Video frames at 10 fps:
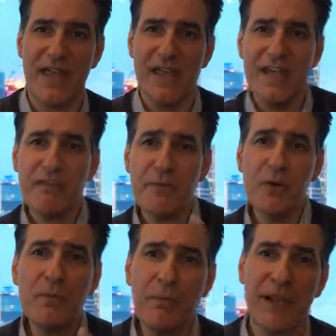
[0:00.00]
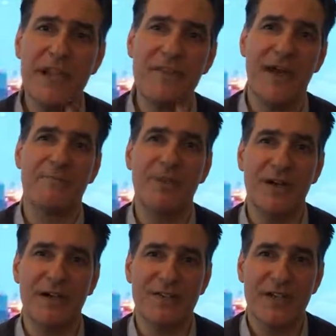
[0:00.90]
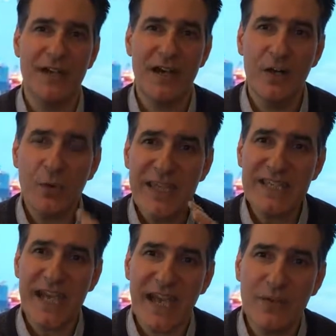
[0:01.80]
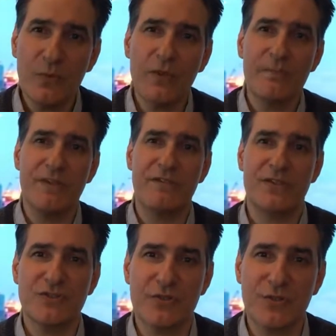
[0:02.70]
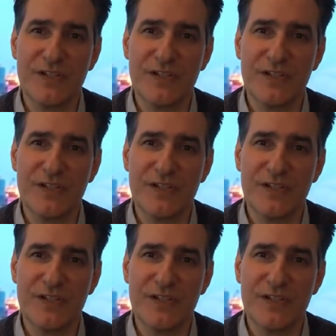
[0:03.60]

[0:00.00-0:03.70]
If we all play that part, we can and will be victorious.